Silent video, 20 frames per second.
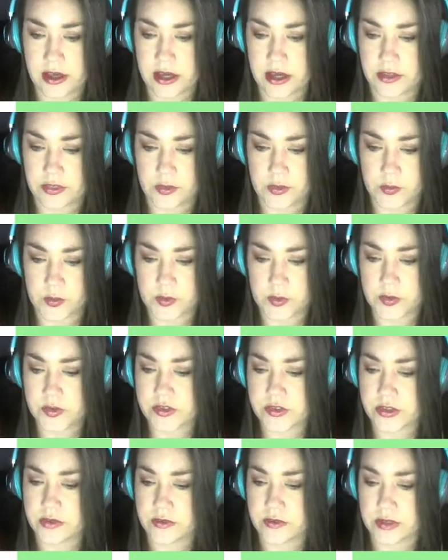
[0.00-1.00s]
at the
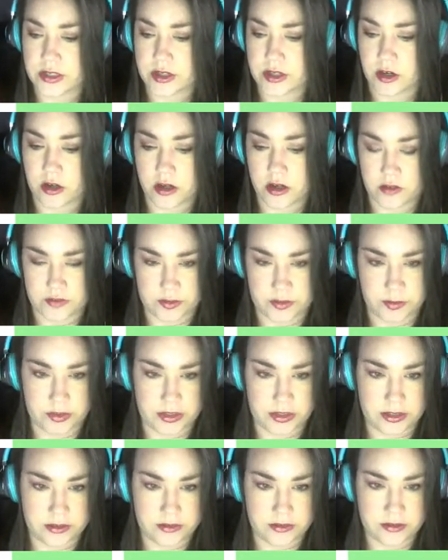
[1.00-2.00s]
roots of a coffee
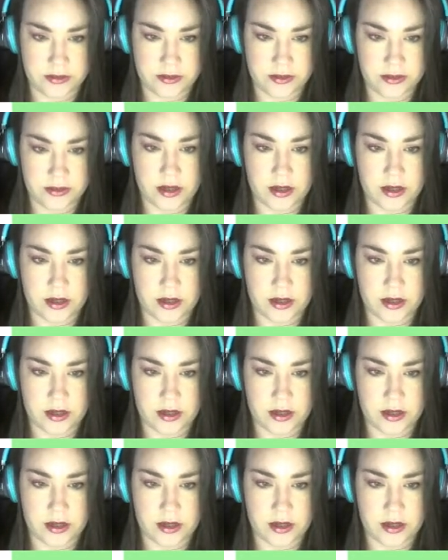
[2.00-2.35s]
plant.